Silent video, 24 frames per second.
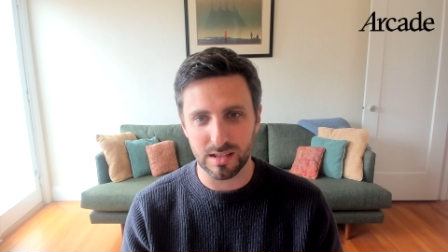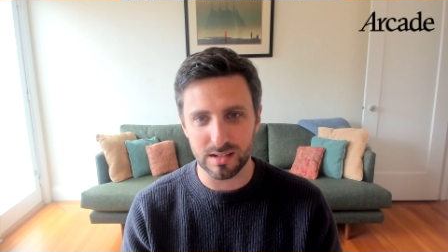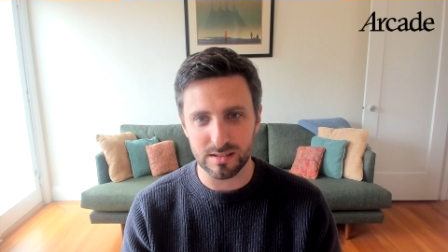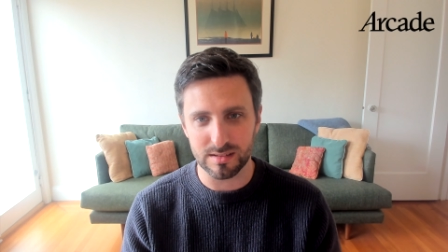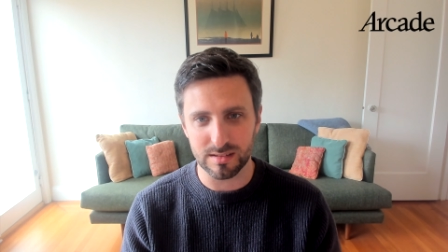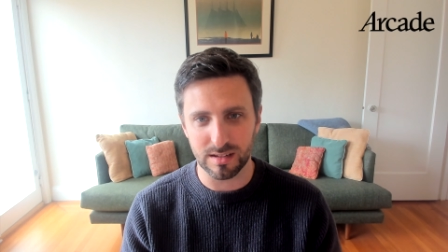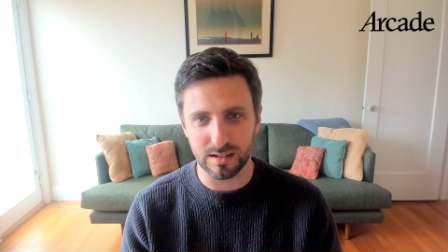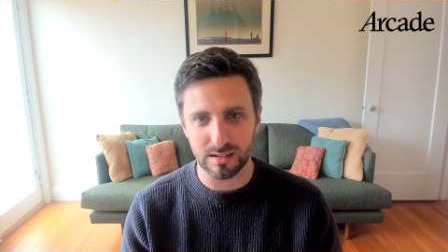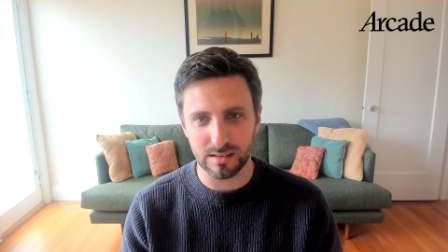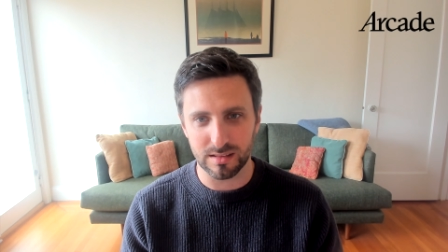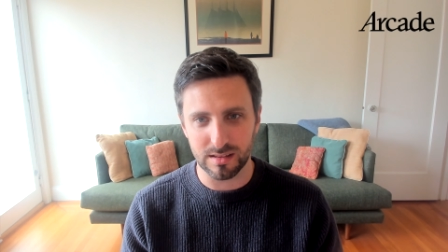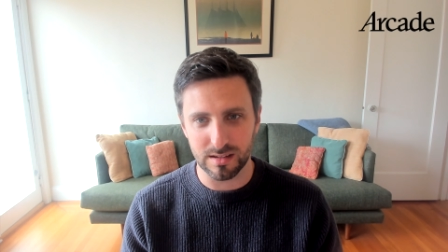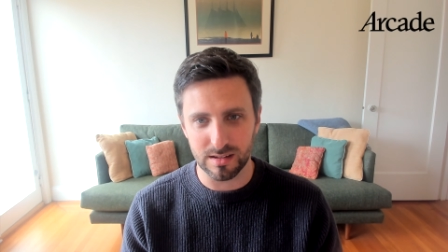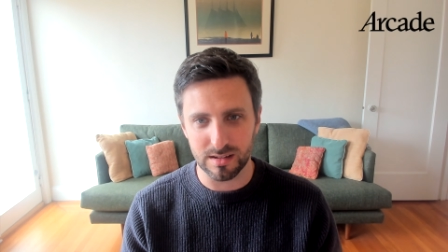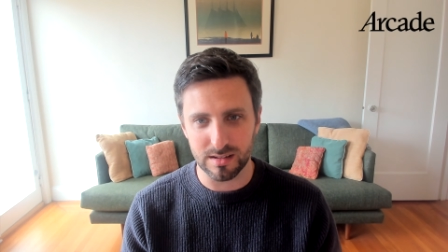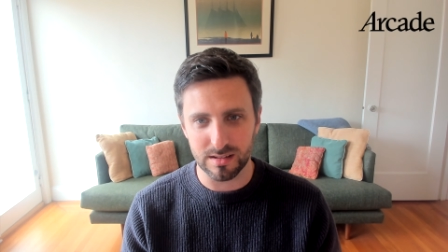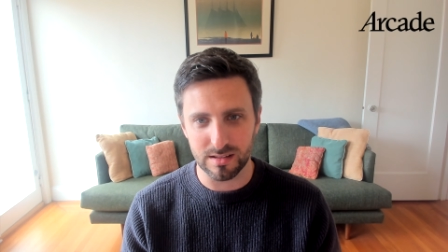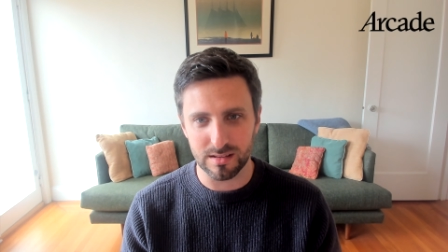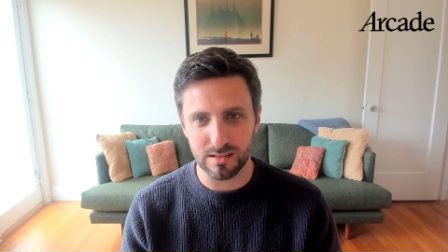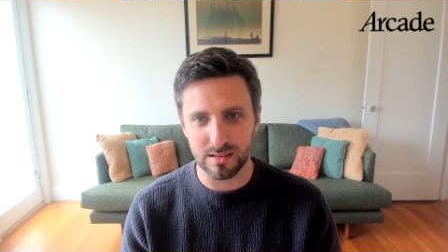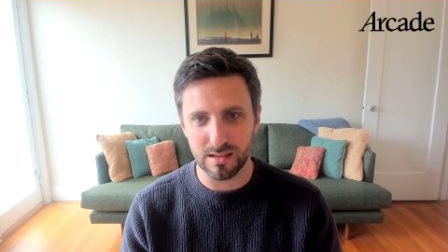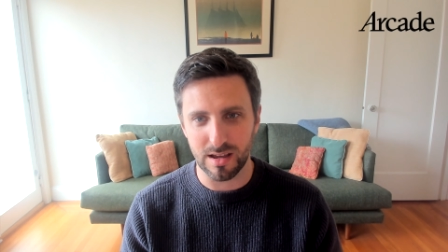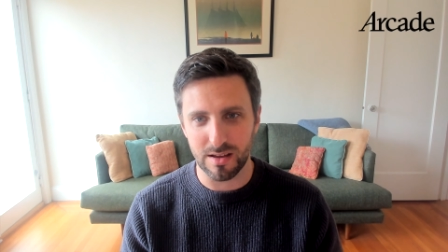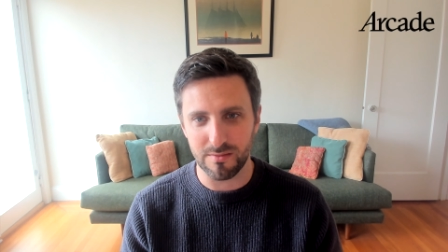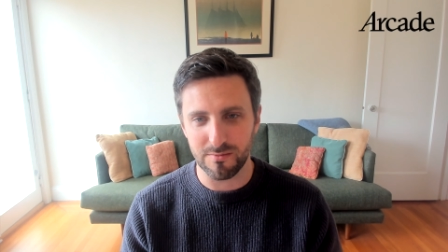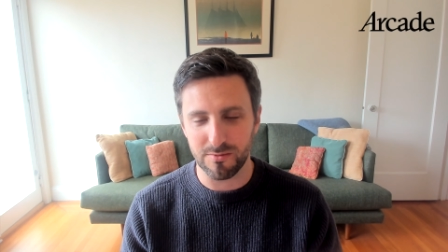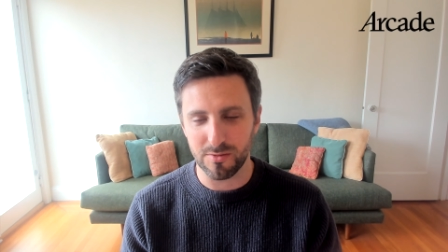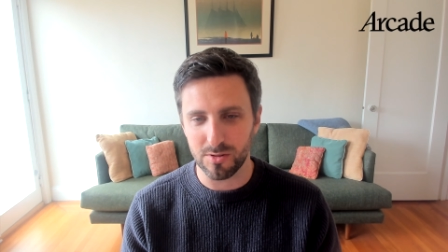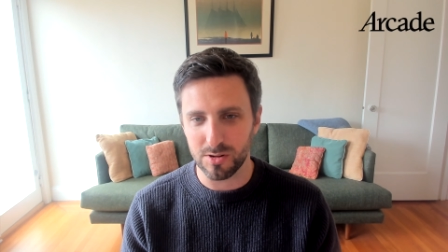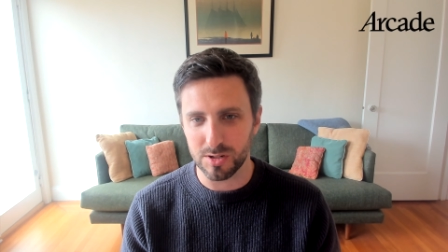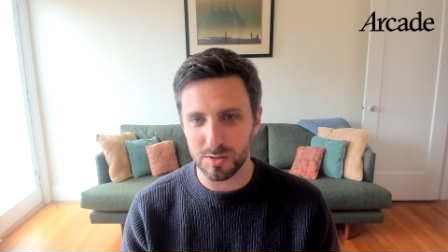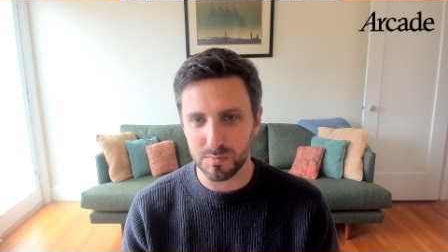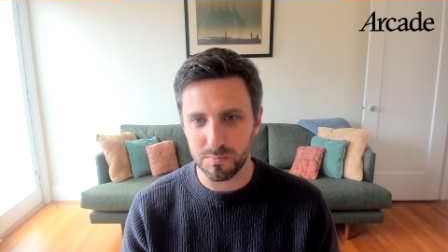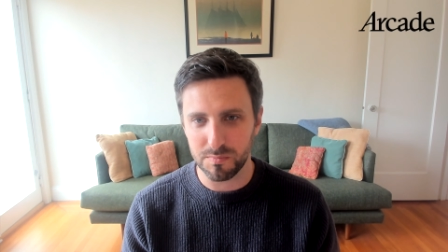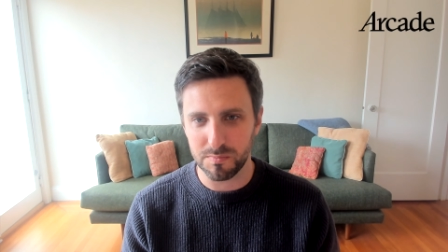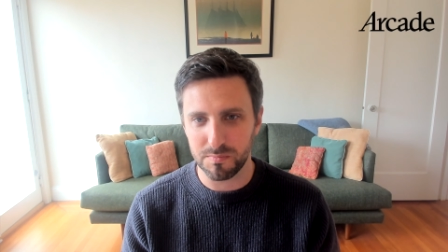That's like that
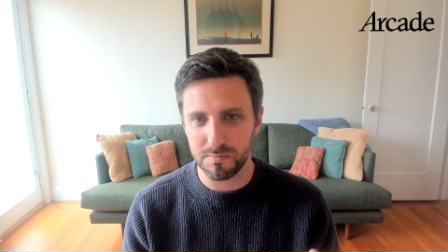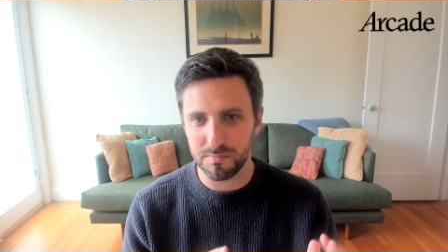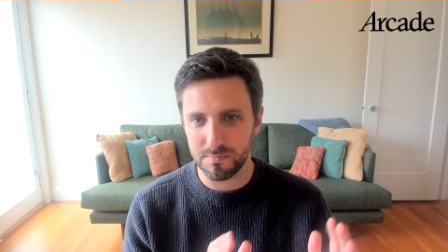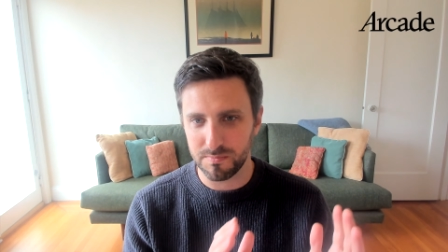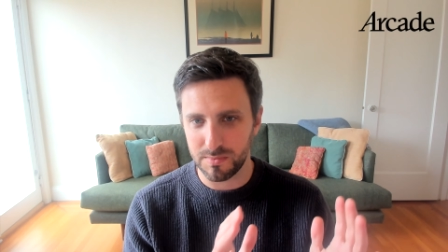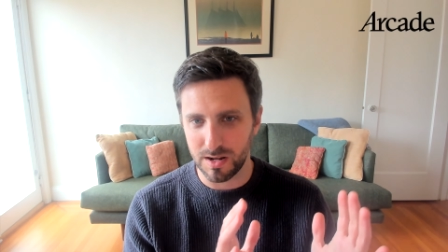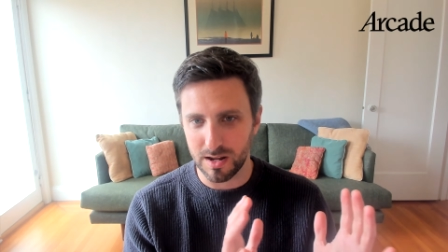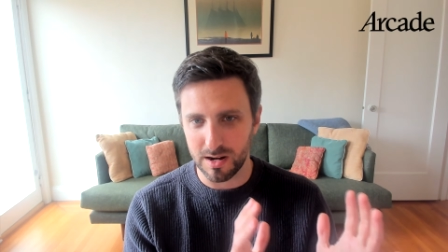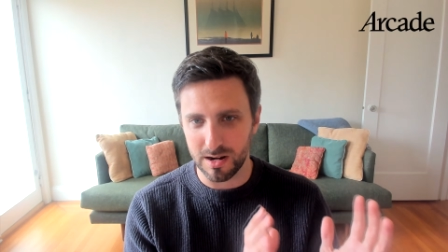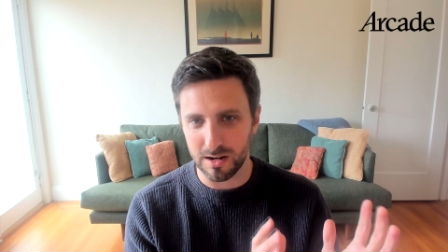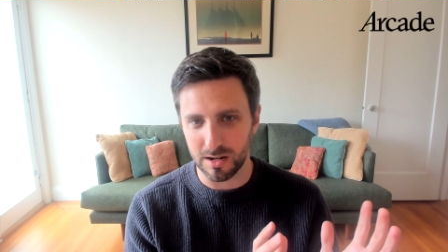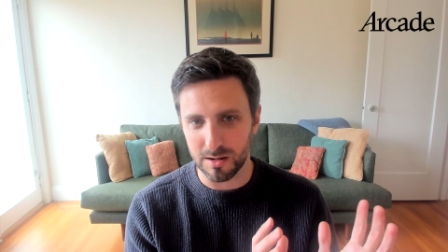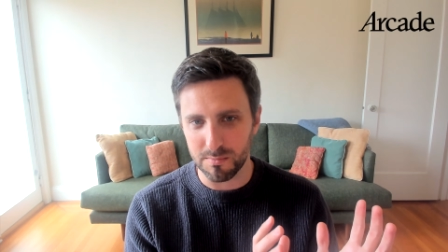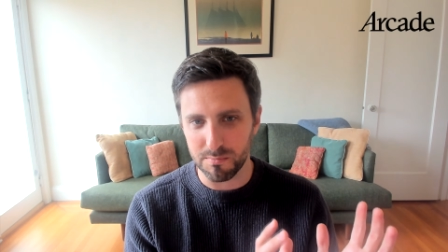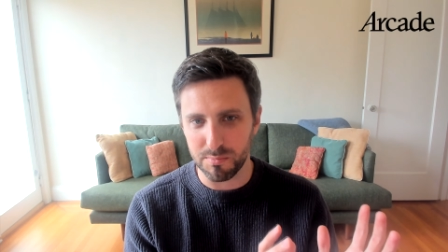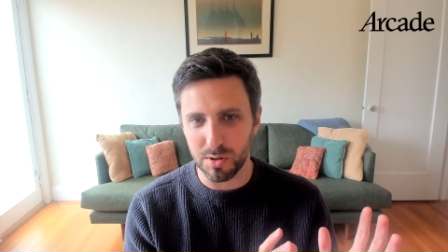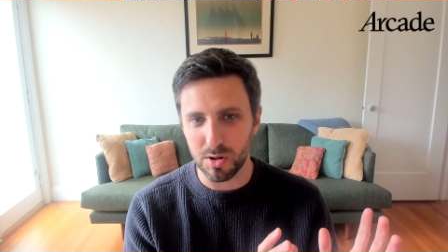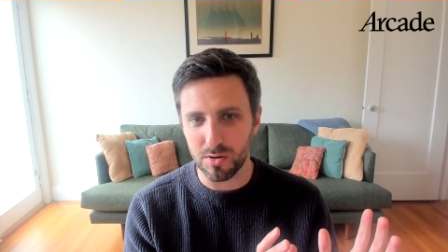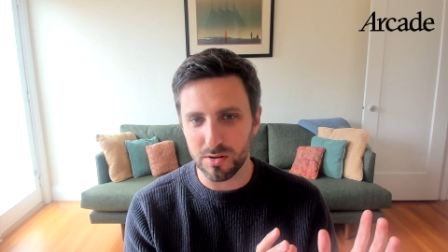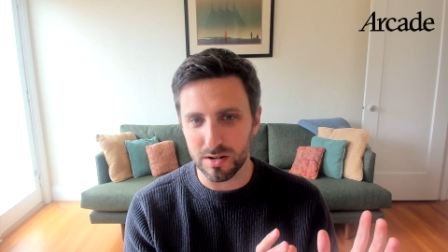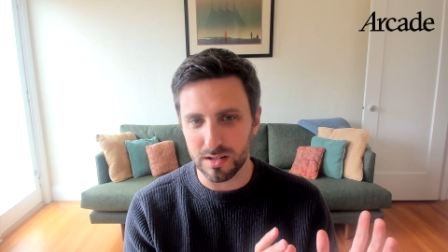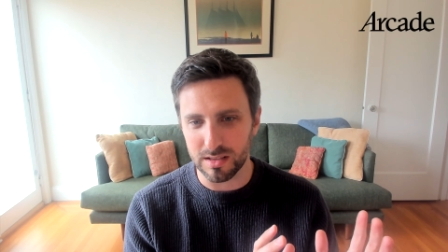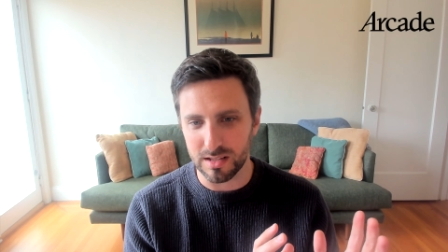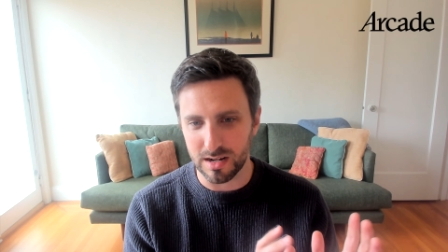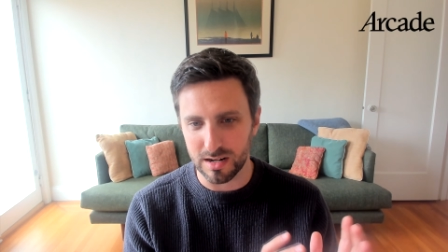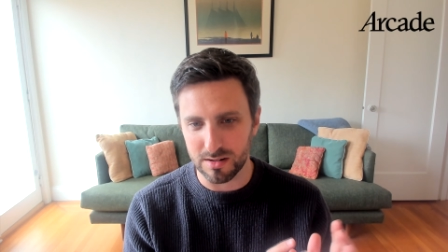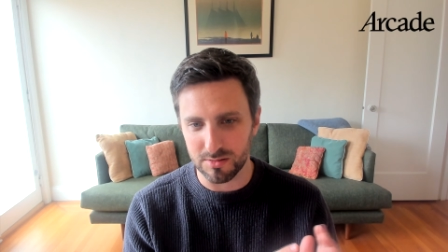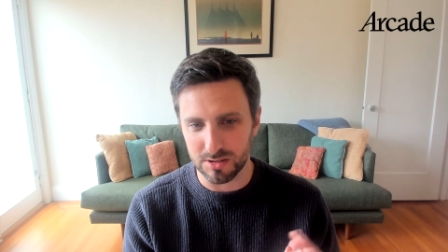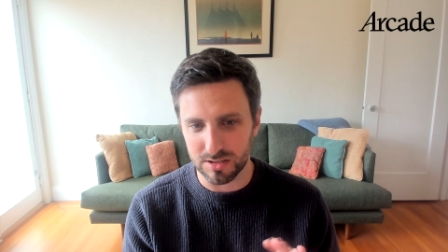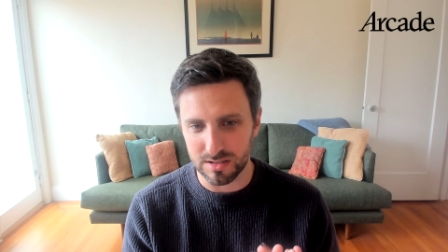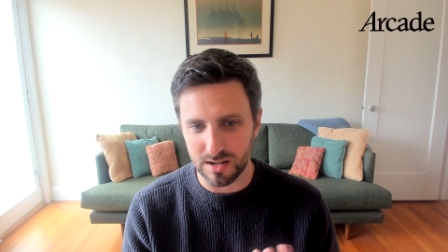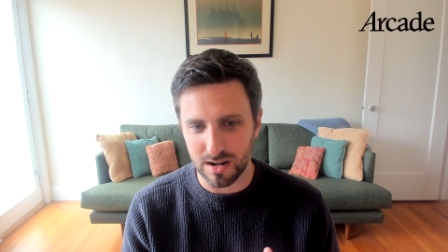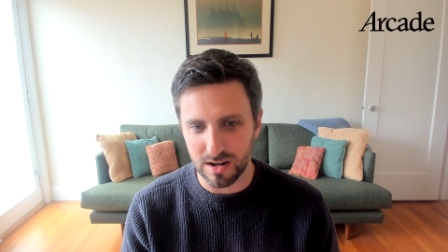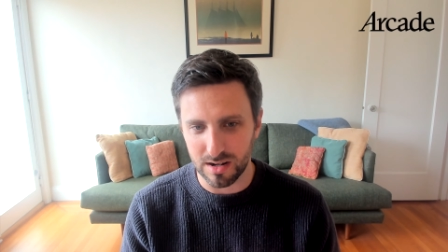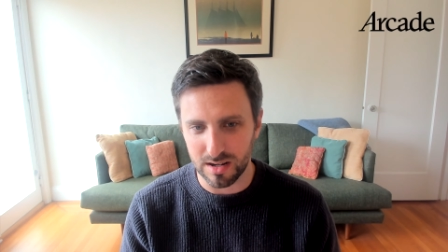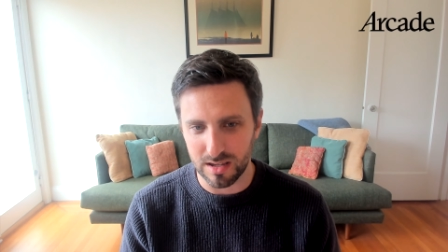first kind of component that I
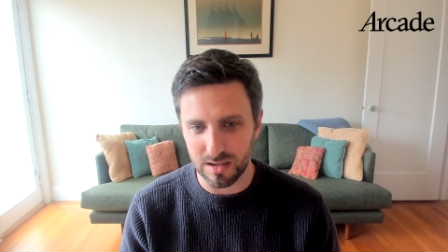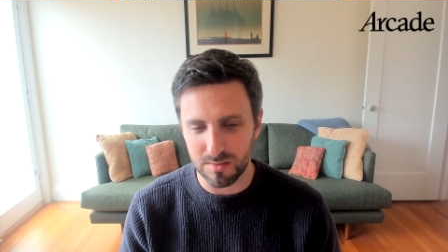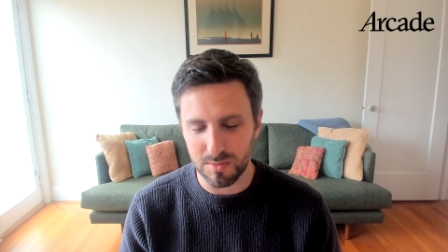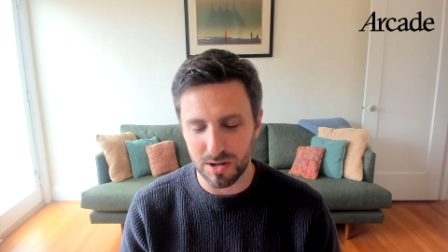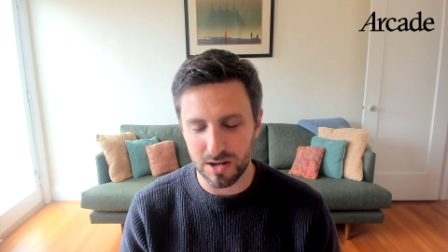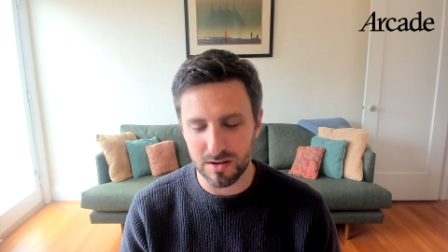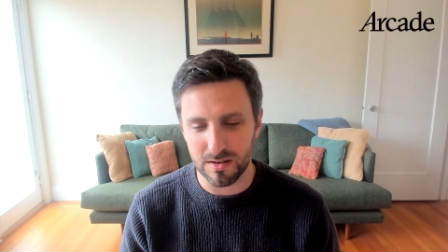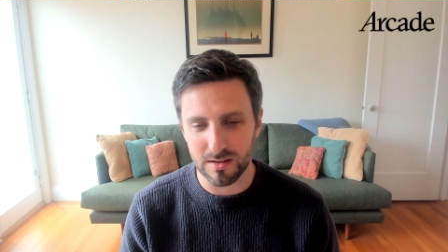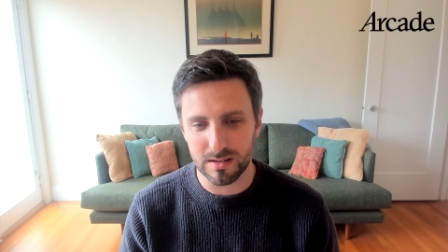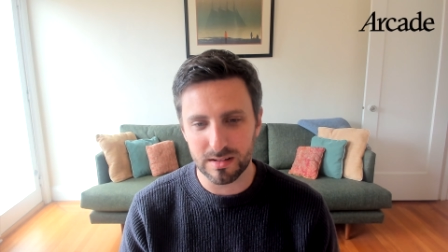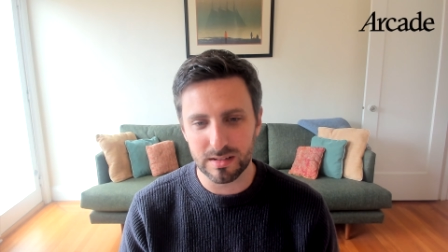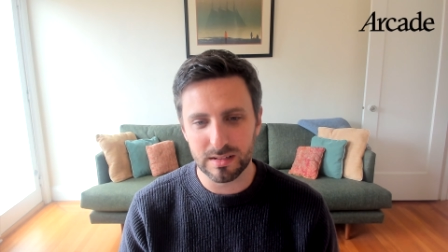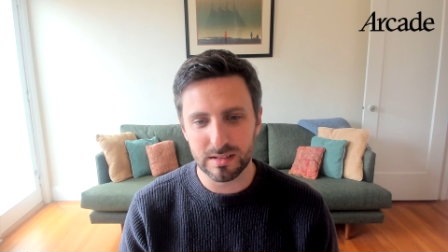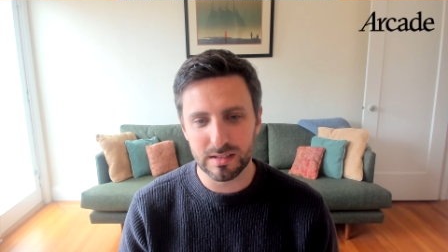was talking about.